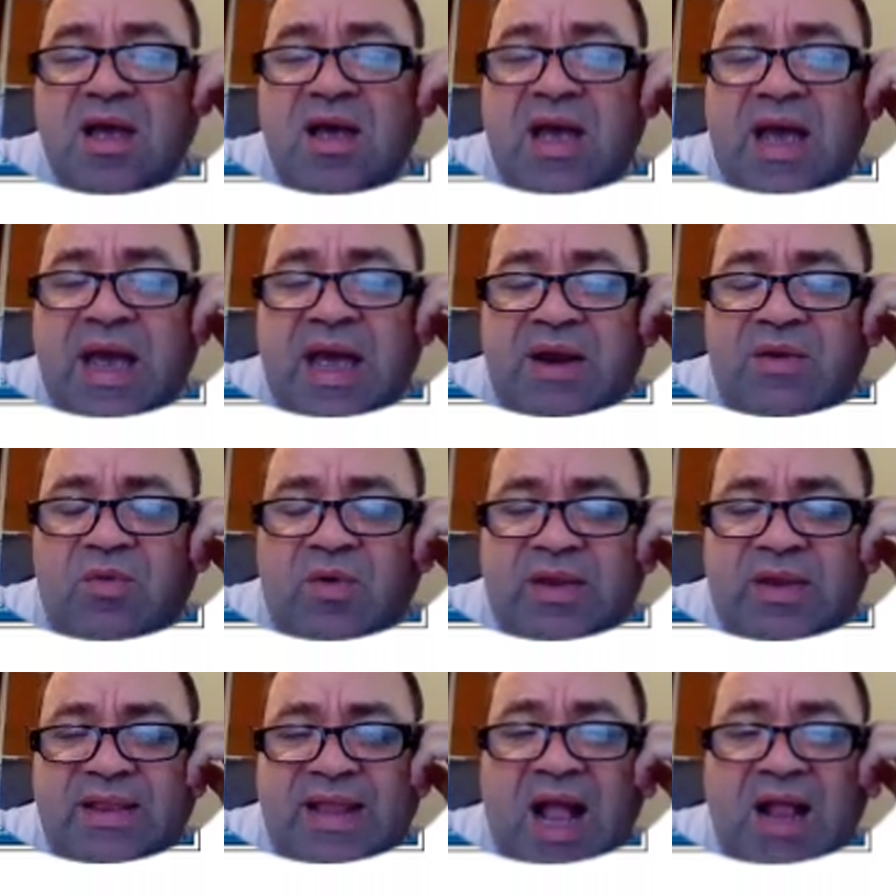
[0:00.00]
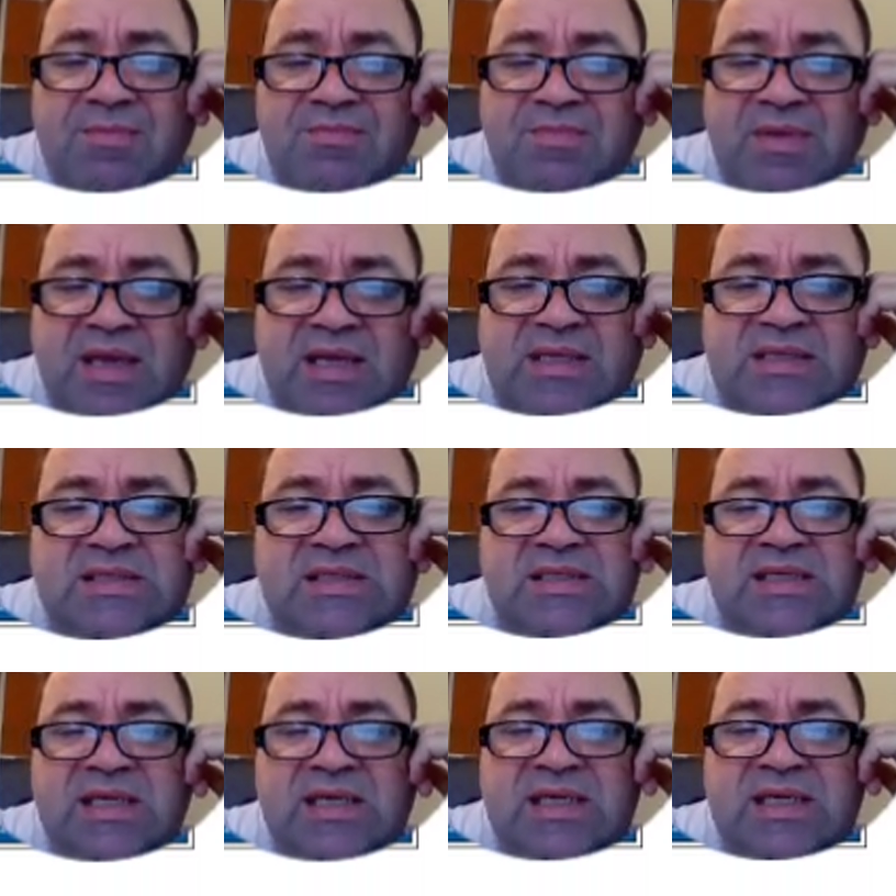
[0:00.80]
And what that means
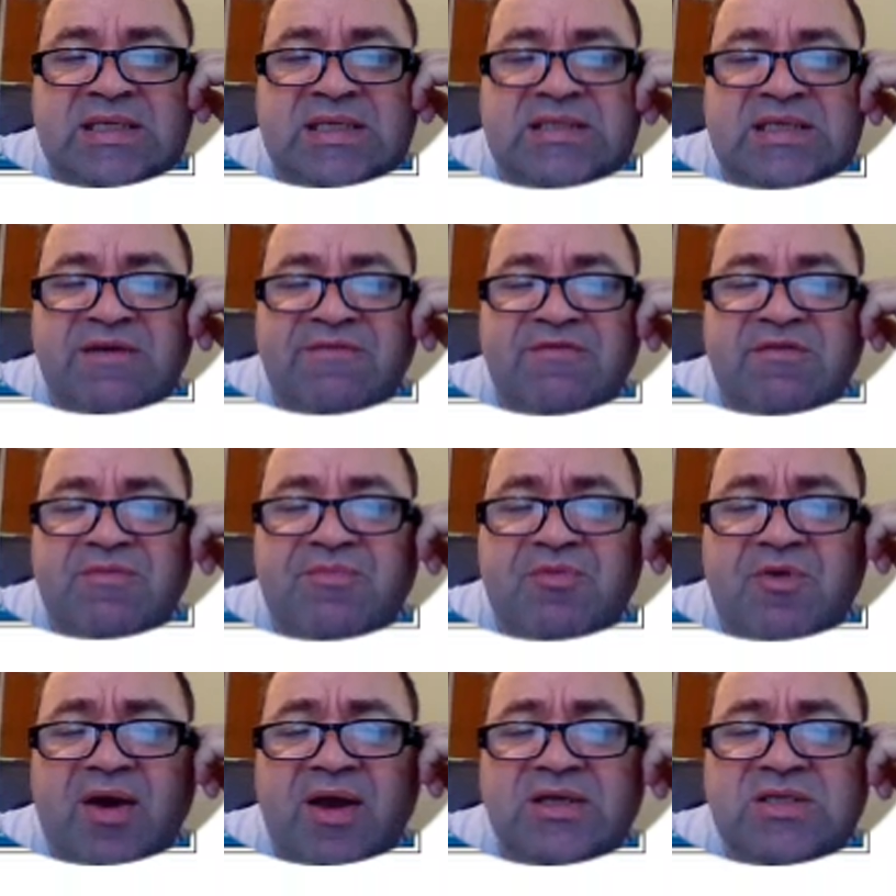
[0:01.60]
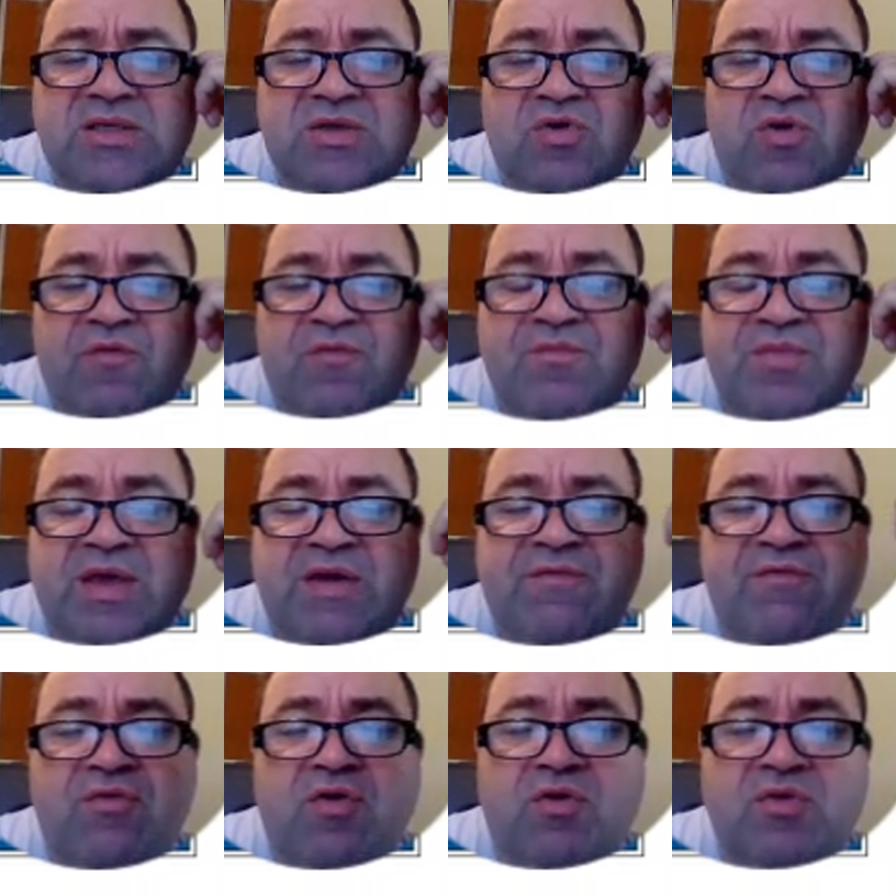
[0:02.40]
is if the price of
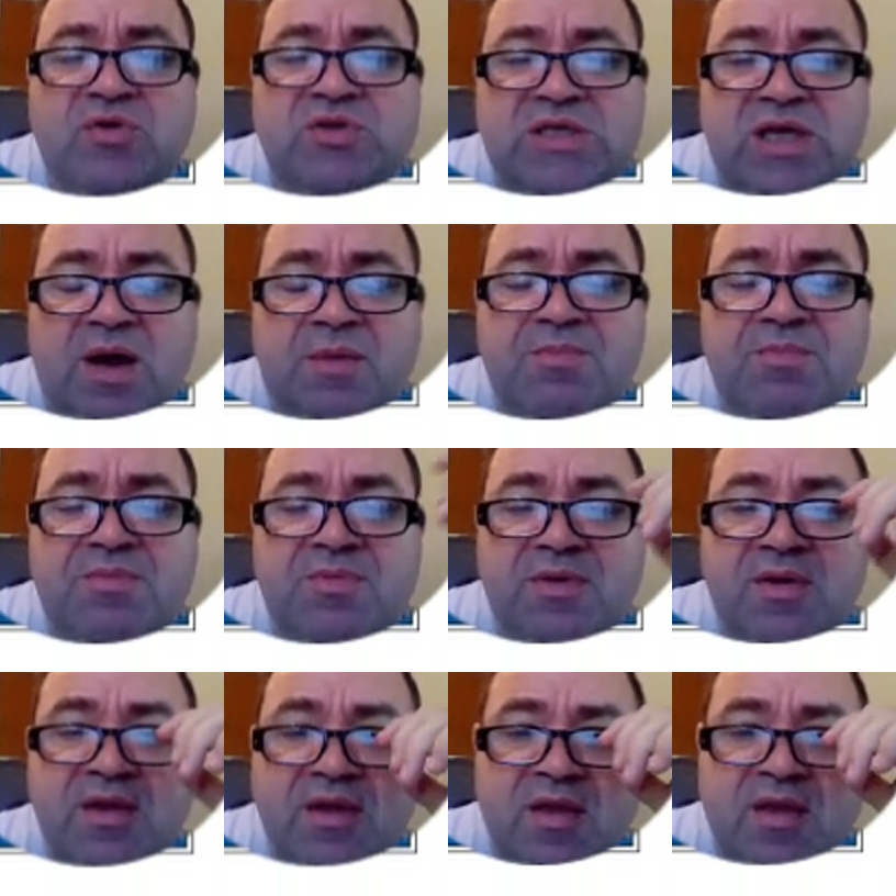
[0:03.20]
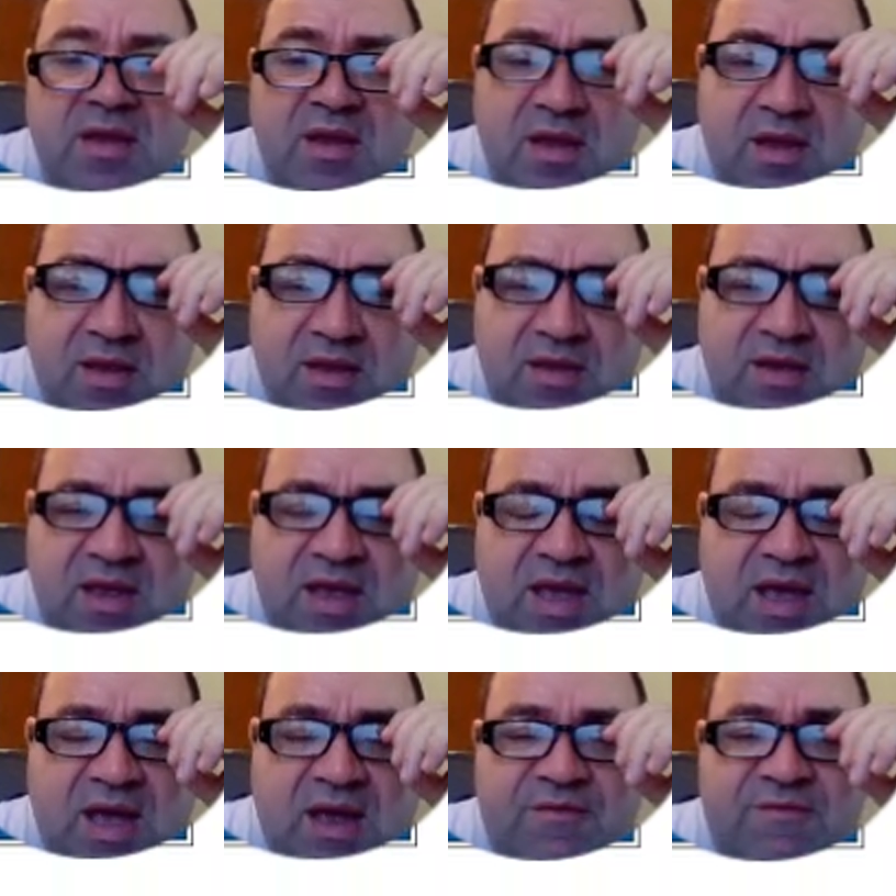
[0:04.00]
beef goes up,
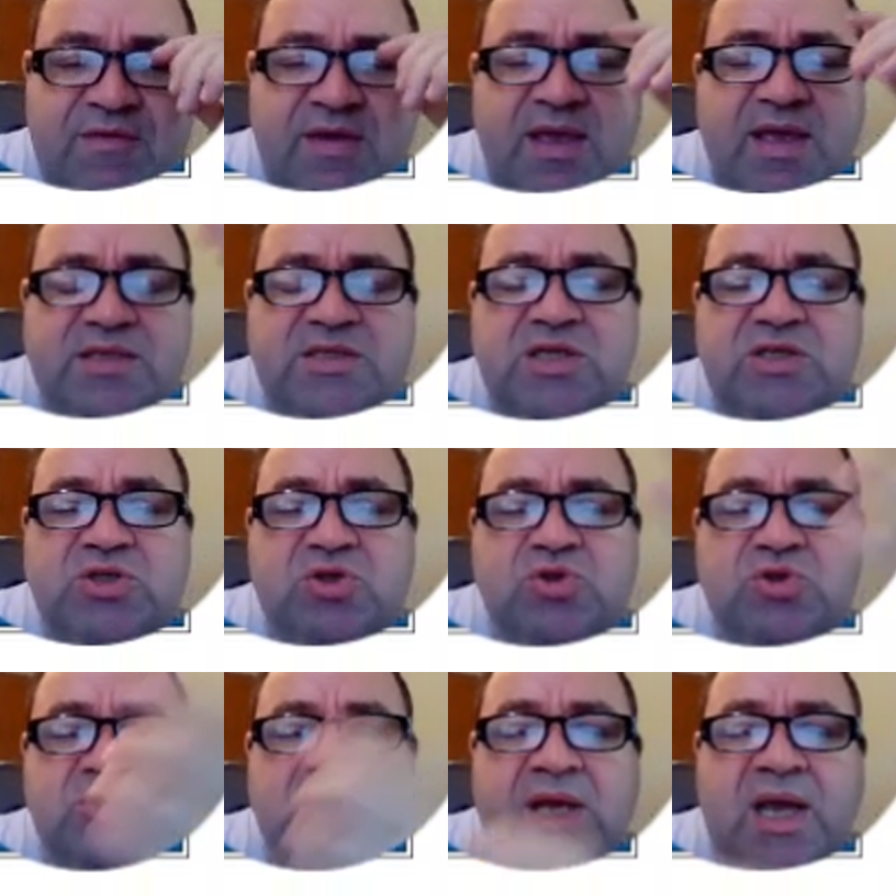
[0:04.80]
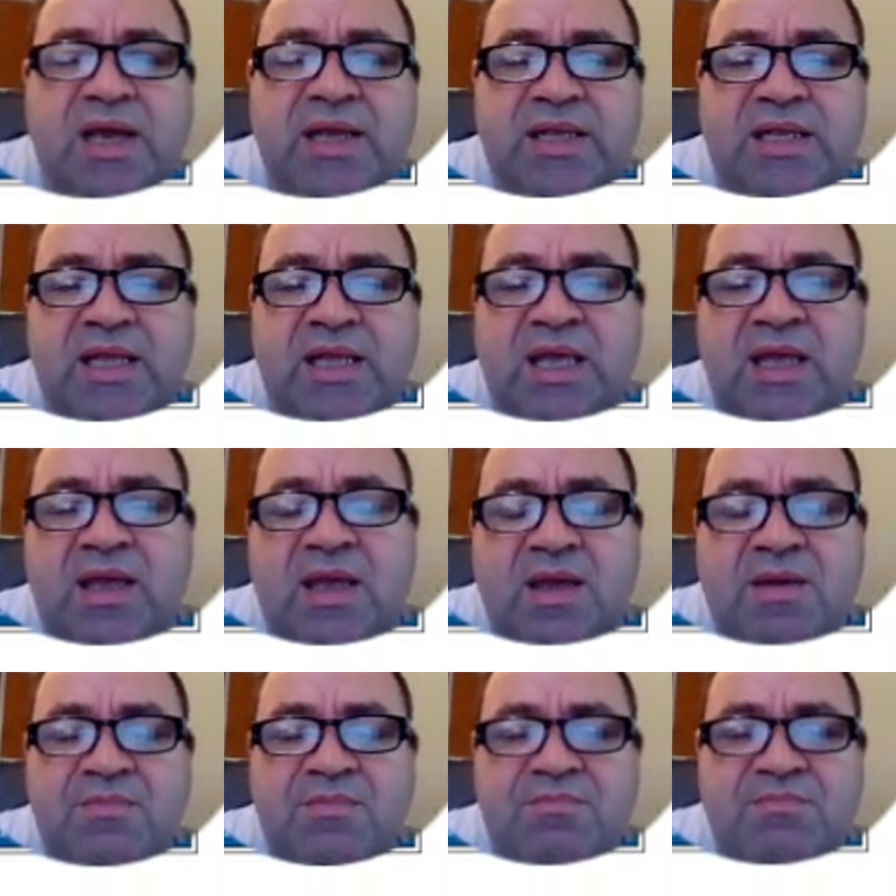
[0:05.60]
we as a society
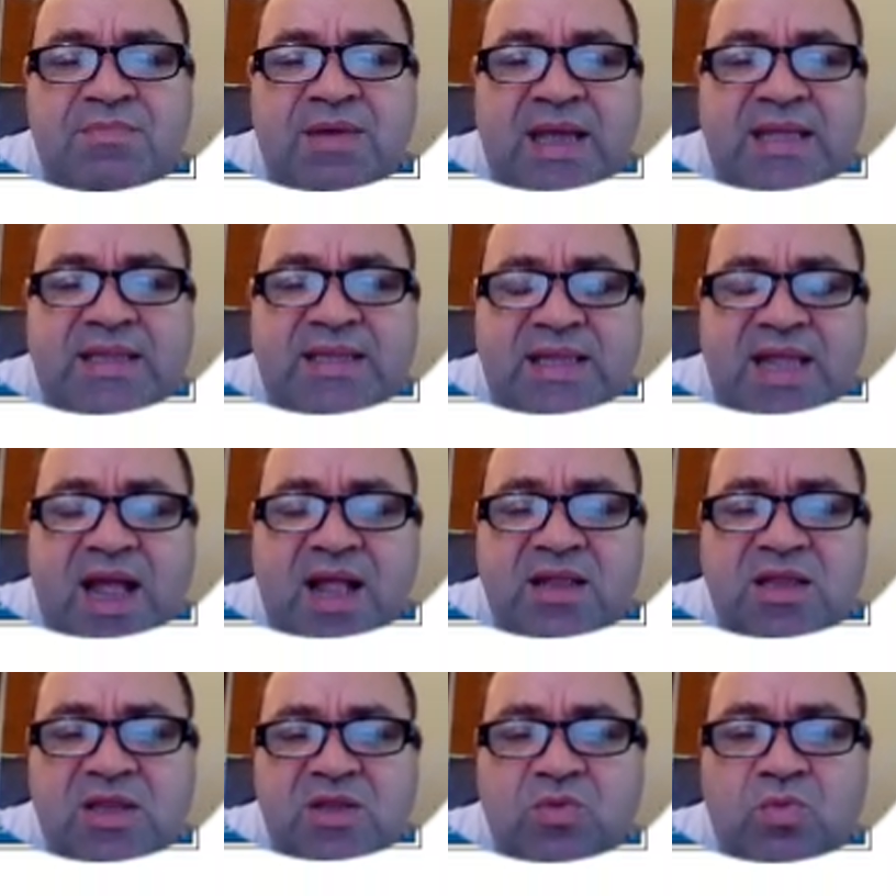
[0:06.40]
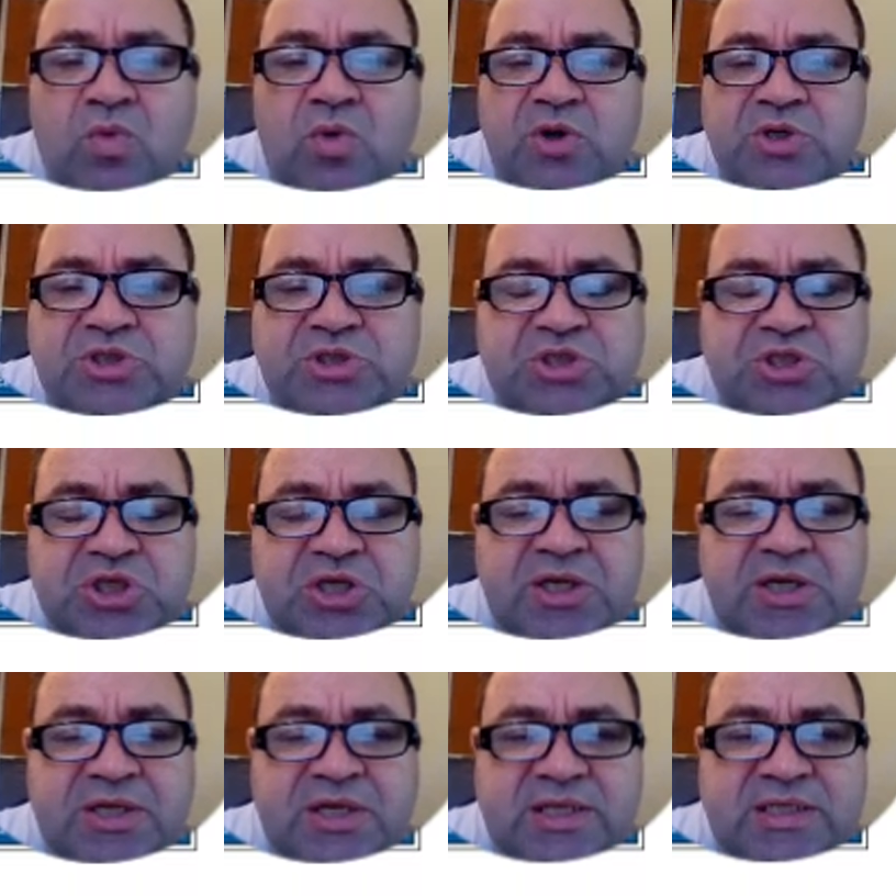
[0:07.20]
may tend towards
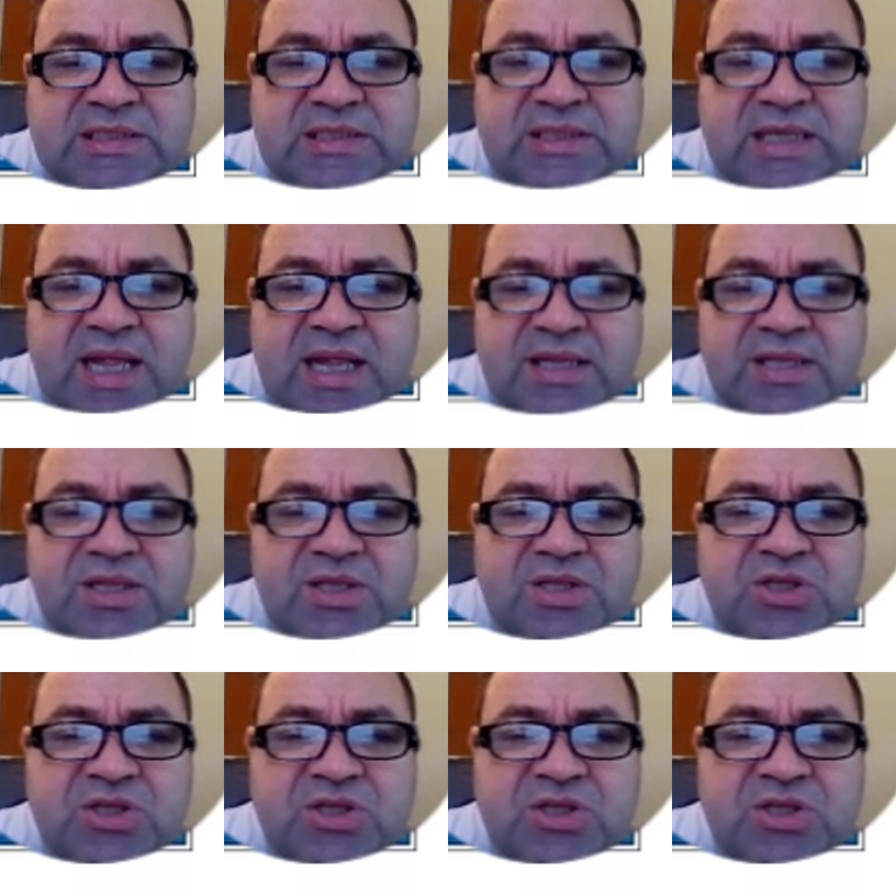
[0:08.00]
chicken instead.